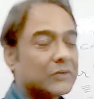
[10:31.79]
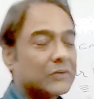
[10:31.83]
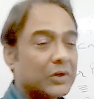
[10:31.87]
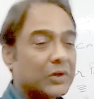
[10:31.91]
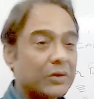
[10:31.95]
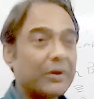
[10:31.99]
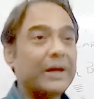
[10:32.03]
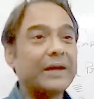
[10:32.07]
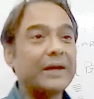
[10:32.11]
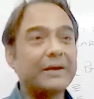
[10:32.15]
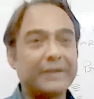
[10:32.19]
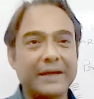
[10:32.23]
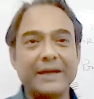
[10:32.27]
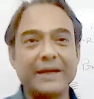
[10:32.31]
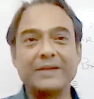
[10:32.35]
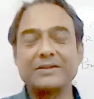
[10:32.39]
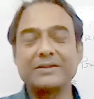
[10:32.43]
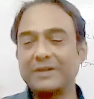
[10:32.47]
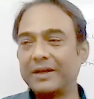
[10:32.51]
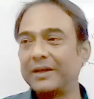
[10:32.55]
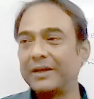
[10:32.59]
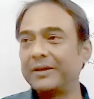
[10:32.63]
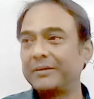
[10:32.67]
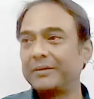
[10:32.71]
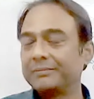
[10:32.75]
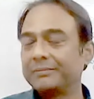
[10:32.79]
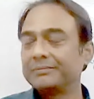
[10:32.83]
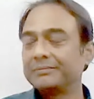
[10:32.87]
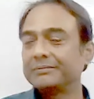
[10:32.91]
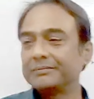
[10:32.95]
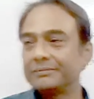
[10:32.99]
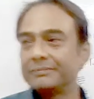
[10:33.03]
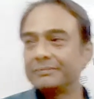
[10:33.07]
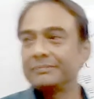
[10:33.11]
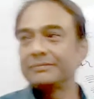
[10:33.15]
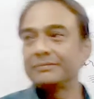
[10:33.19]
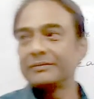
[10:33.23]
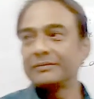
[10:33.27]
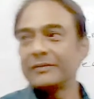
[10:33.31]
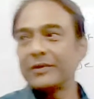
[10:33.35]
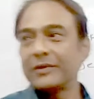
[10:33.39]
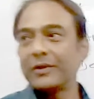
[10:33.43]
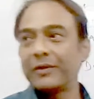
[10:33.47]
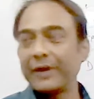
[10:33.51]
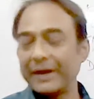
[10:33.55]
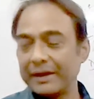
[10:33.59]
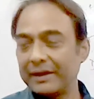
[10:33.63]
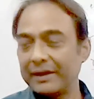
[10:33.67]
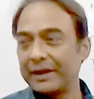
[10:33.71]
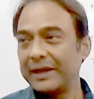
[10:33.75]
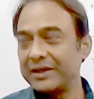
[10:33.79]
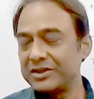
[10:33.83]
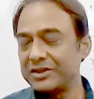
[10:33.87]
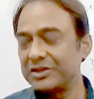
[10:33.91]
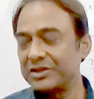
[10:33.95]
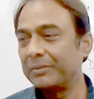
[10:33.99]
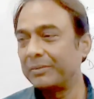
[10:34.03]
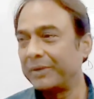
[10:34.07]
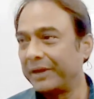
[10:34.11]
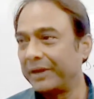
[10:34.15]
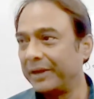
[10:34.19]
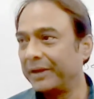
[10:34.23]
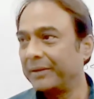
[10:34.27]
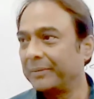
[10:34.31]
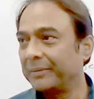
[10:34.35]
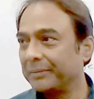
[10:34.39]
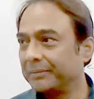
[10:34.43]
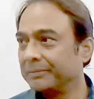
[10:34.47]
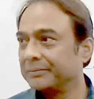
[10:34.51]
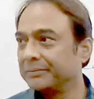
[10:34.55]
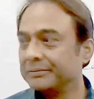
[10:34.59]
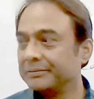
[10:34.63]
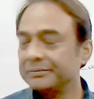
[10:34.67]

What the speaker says: Write nicely. Write legibly.